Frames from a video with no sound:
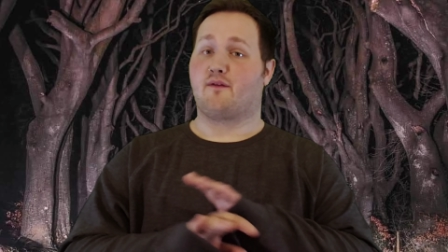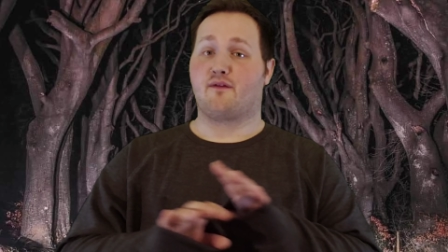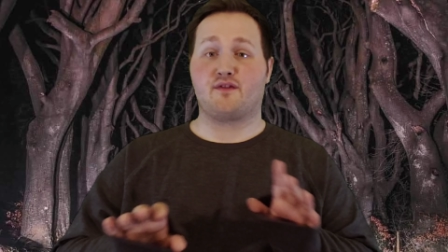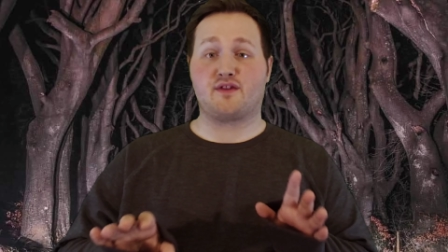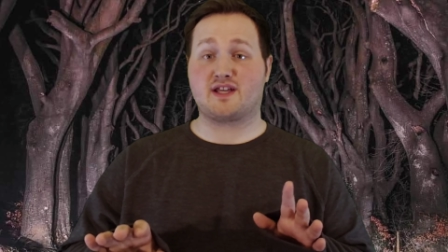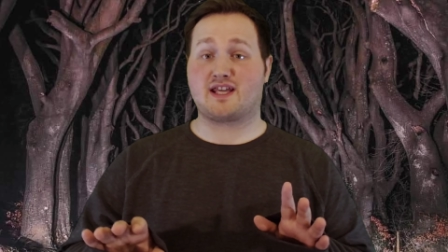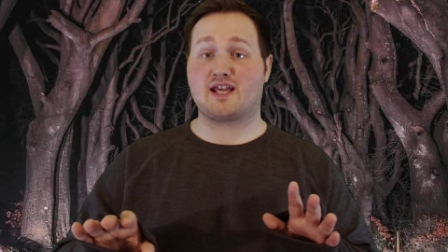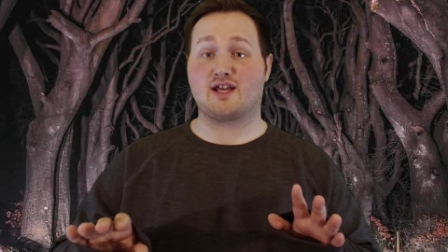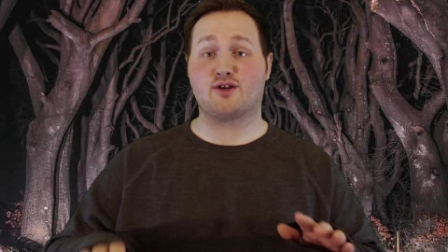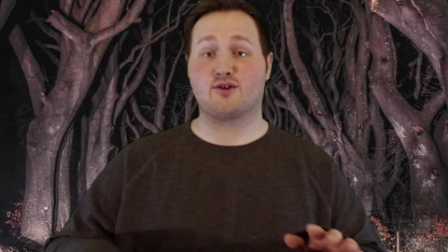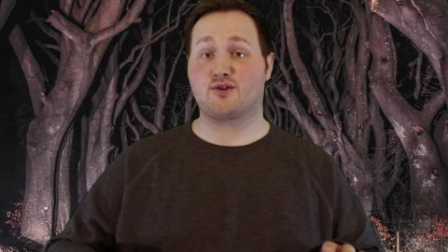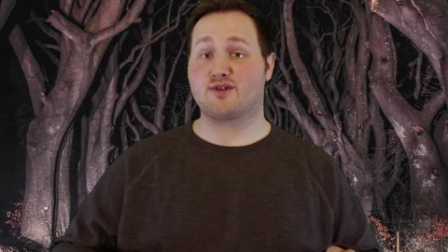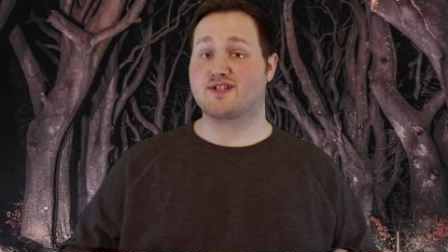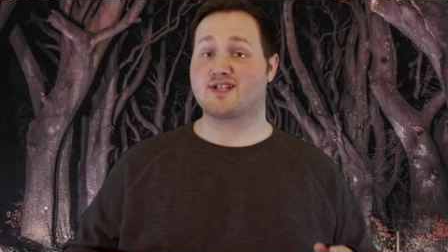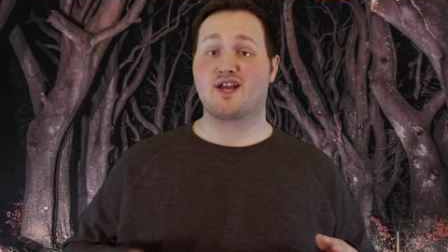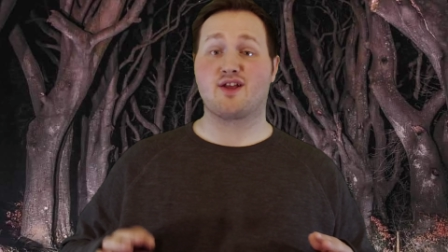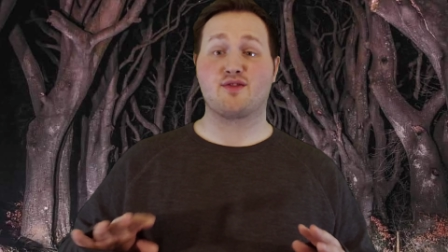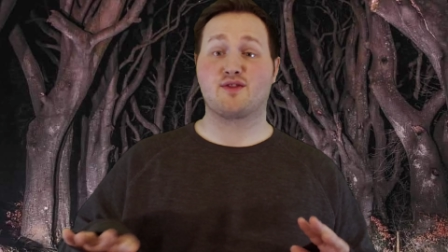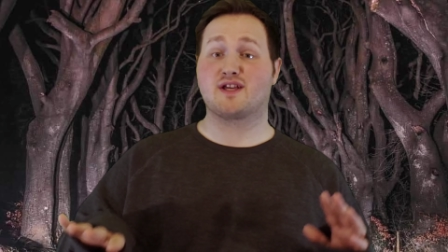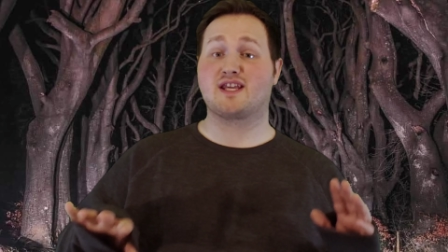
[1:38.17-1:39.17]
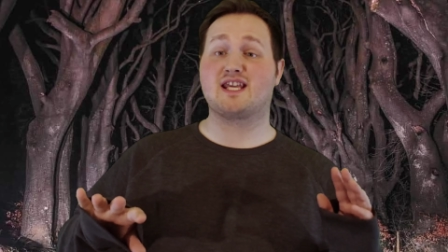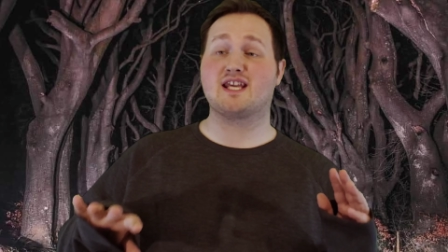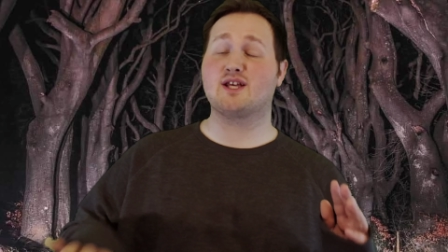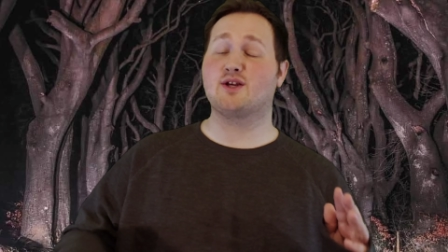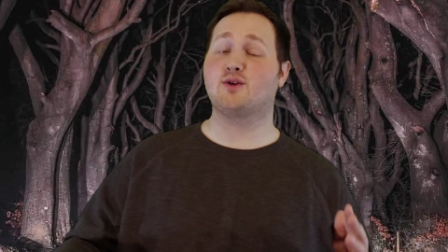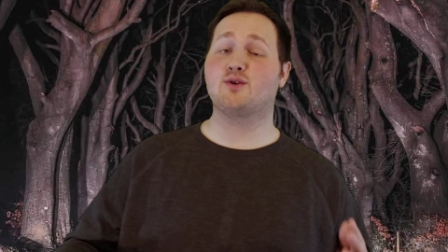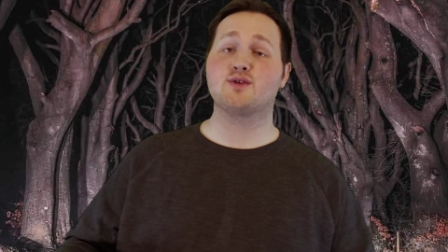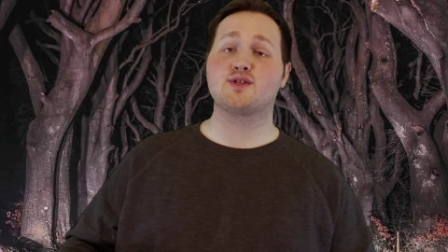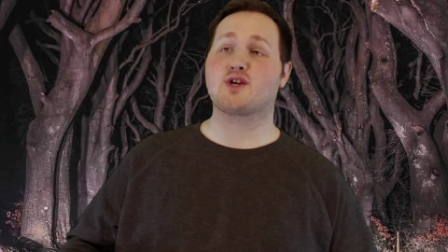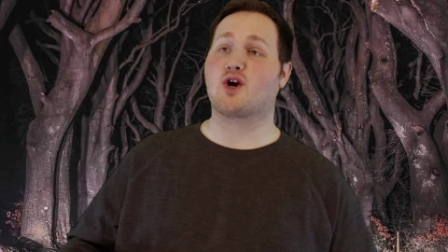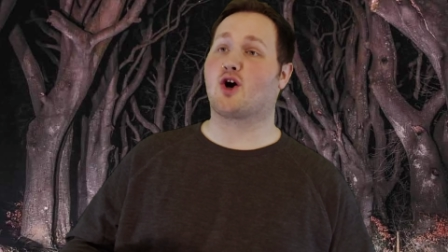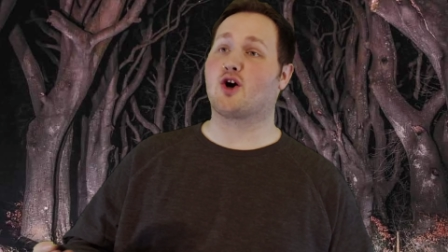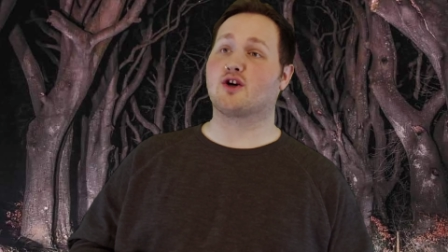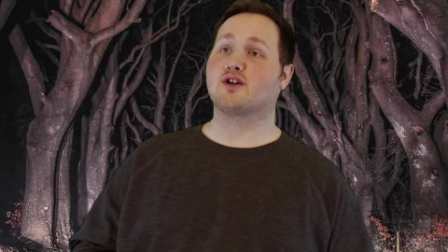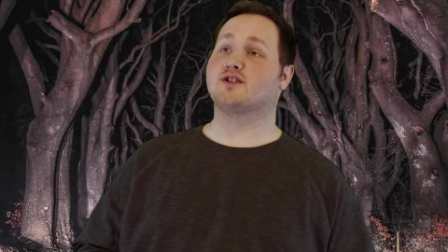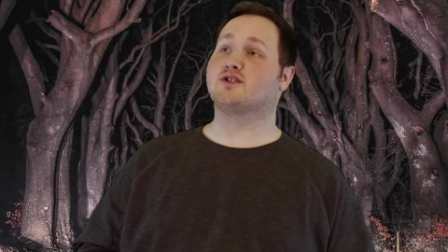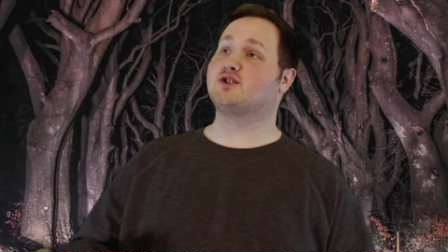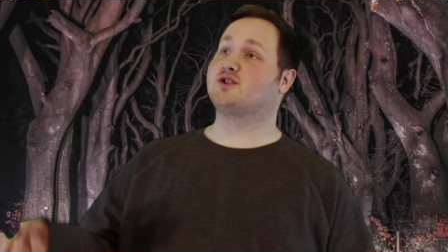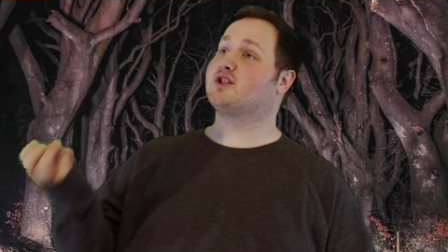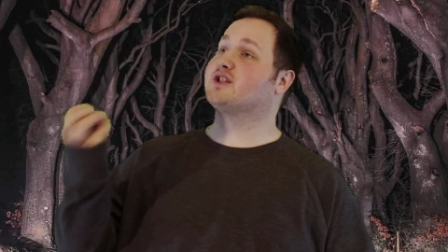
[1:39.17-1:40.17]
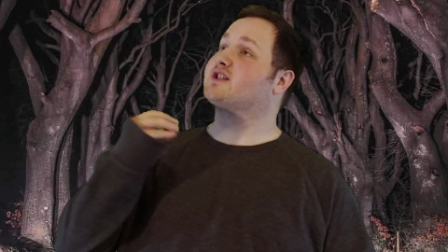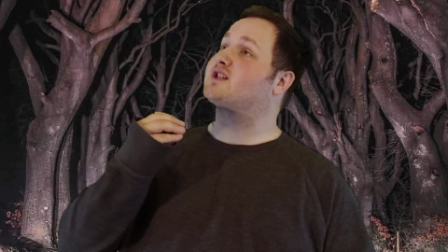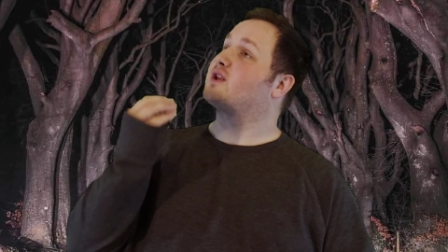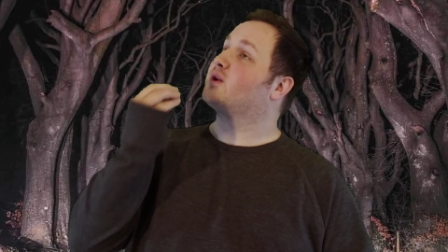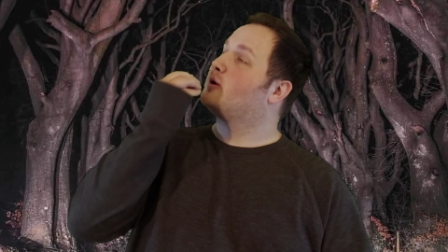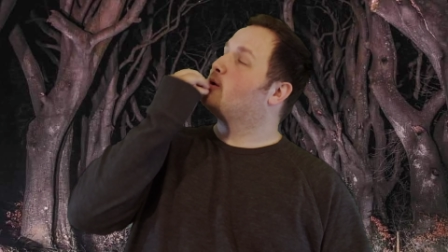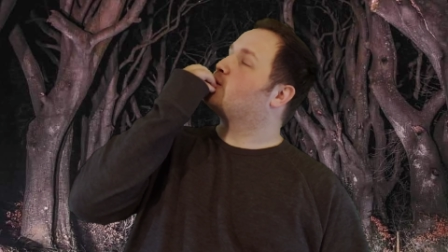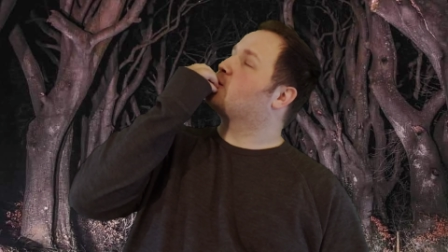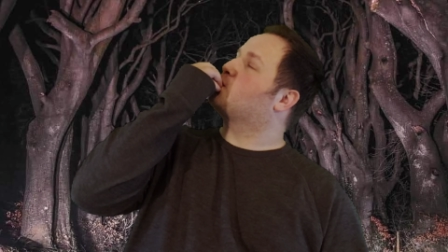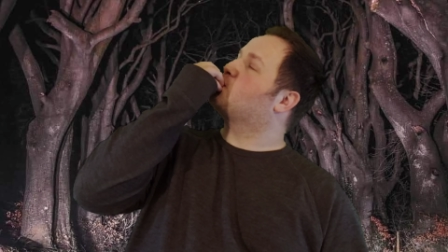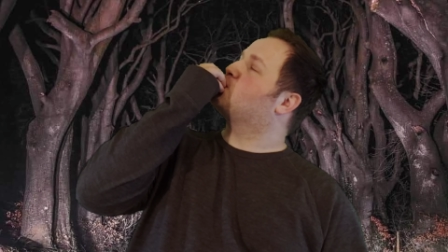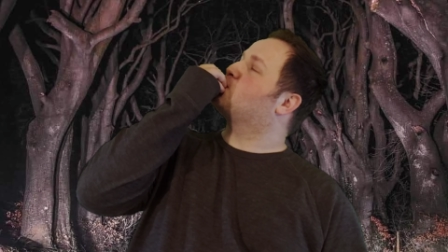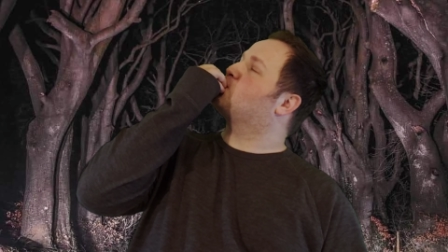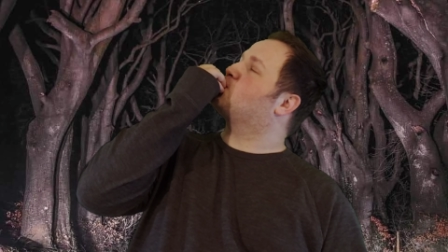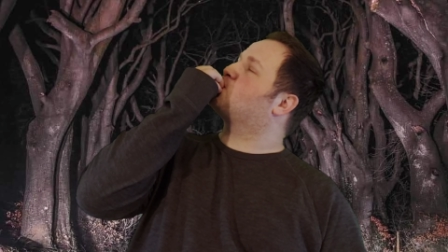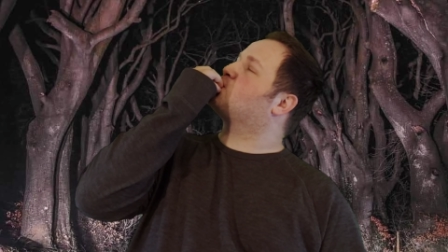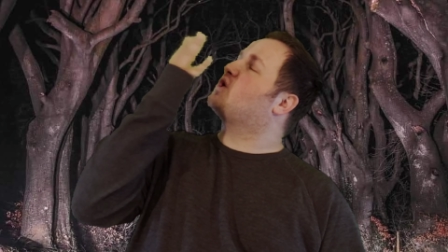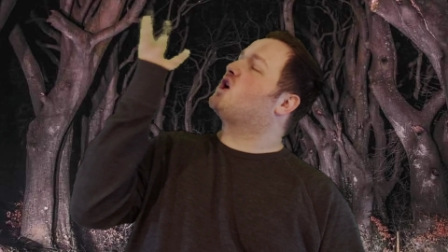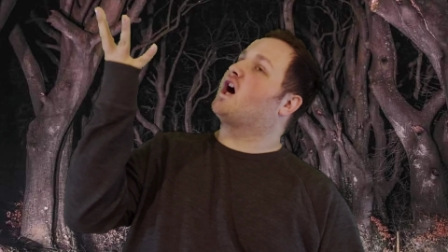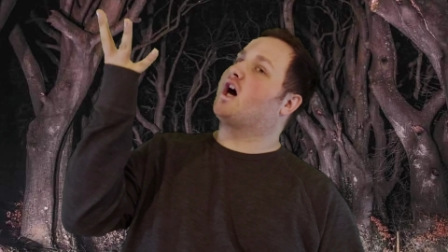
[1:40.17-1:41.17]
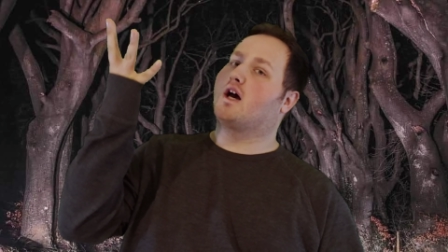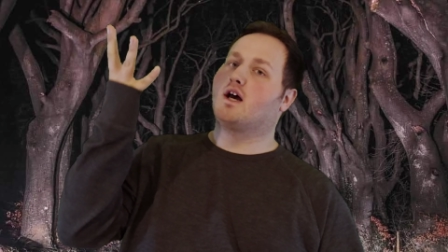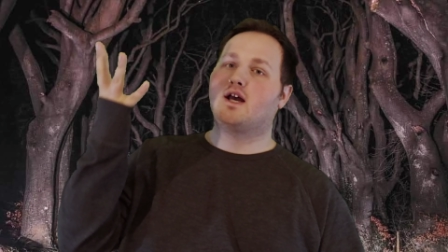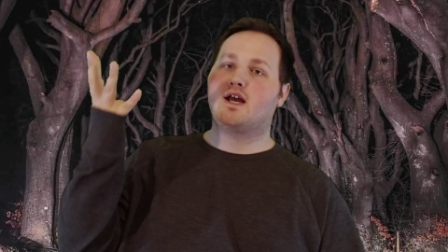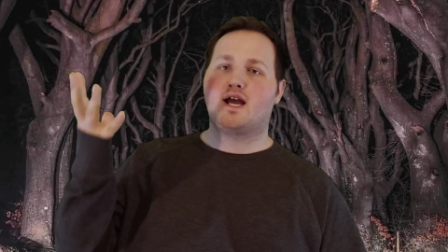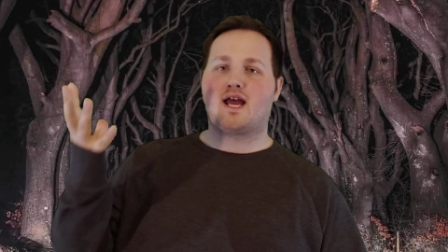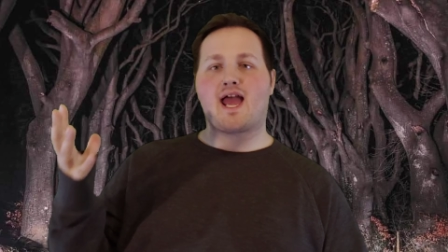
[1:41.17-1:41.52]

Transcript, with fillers: the kills. The kills are just mwah,